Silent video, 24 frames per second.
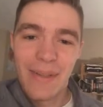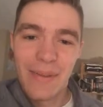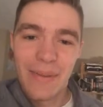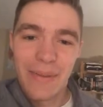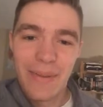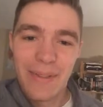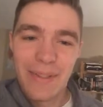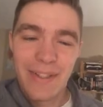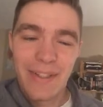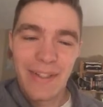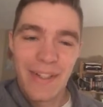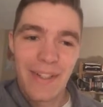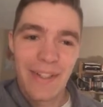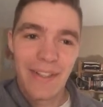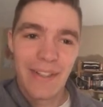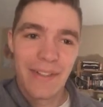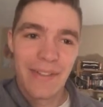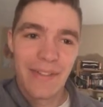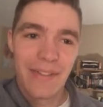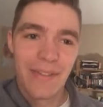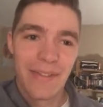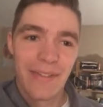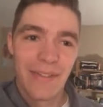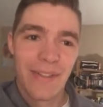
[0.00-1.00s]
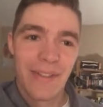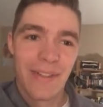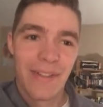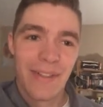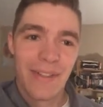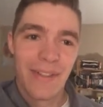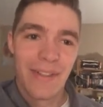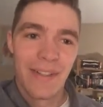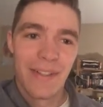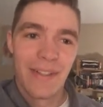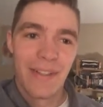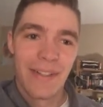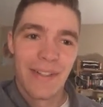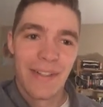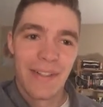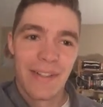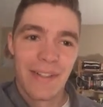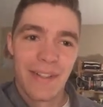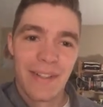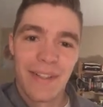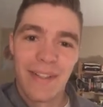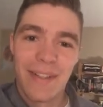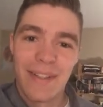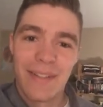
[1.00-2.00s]
it was kind of
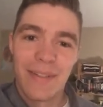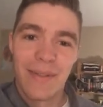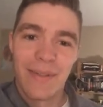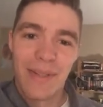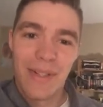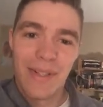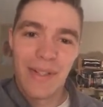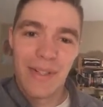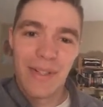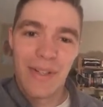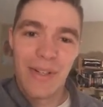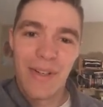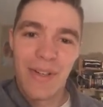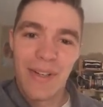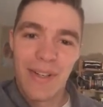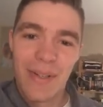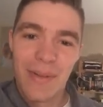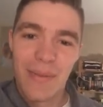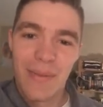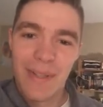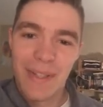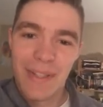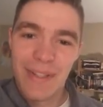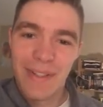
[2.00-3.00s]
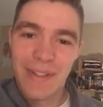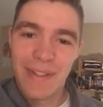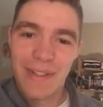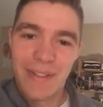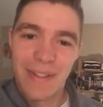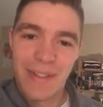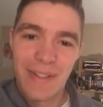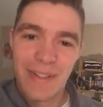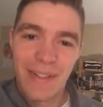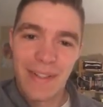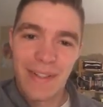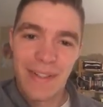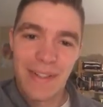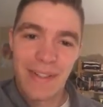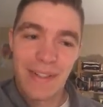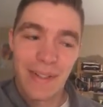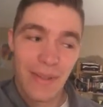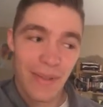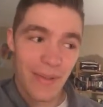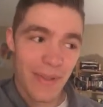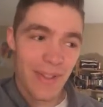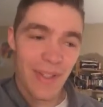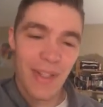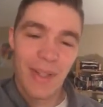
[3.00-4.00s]
nice and reassuring because
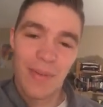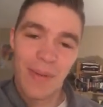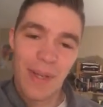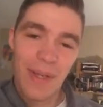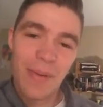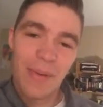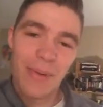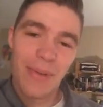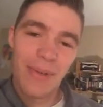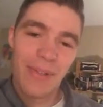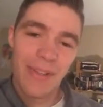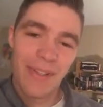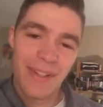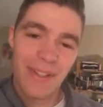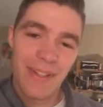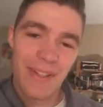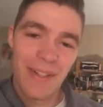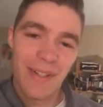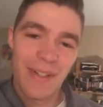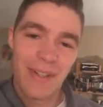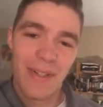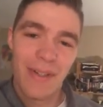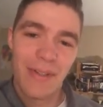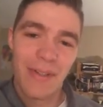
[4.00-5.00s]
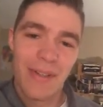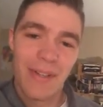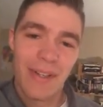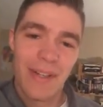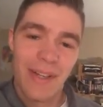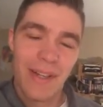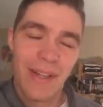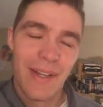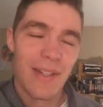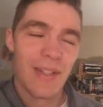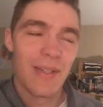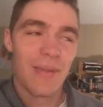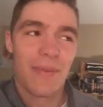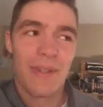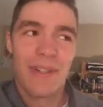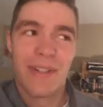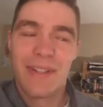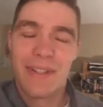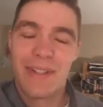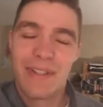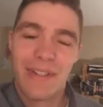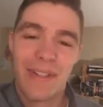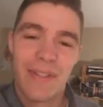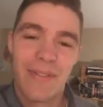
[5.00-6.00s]
there was other people with this issue. It took me
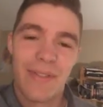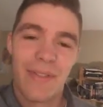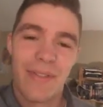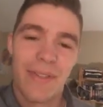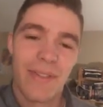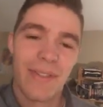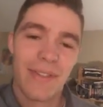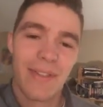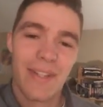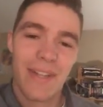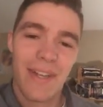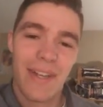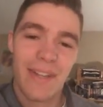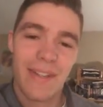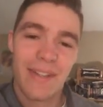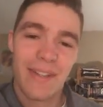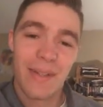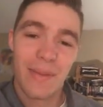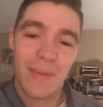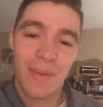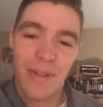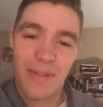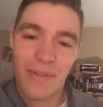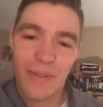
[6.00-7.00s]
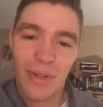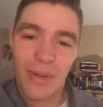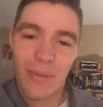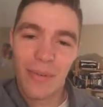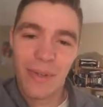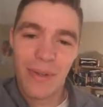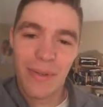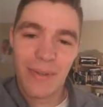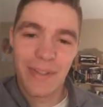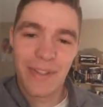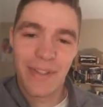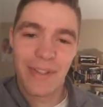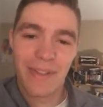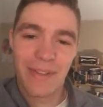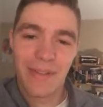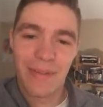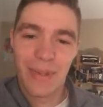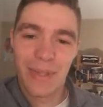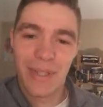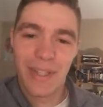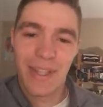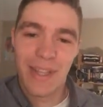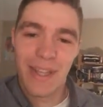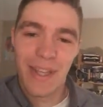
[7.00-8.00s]
years to even understand that emetophobia was
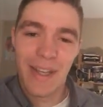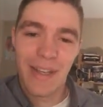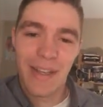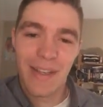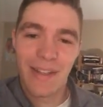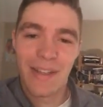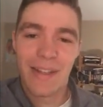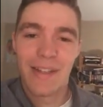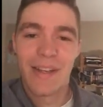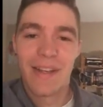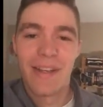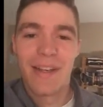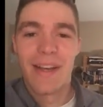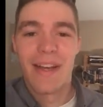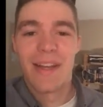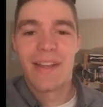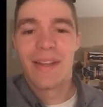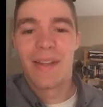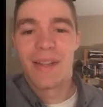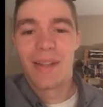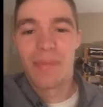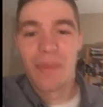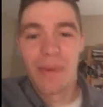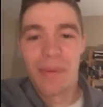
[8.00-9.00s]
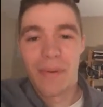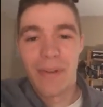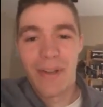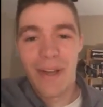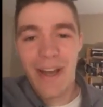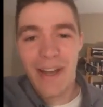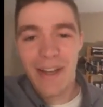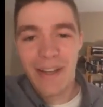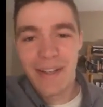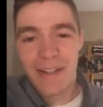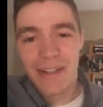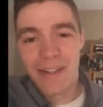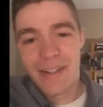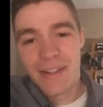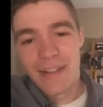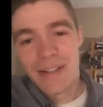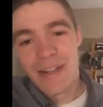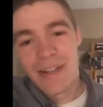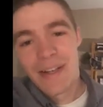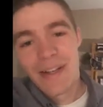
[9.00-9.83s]
a thing and that other people had it,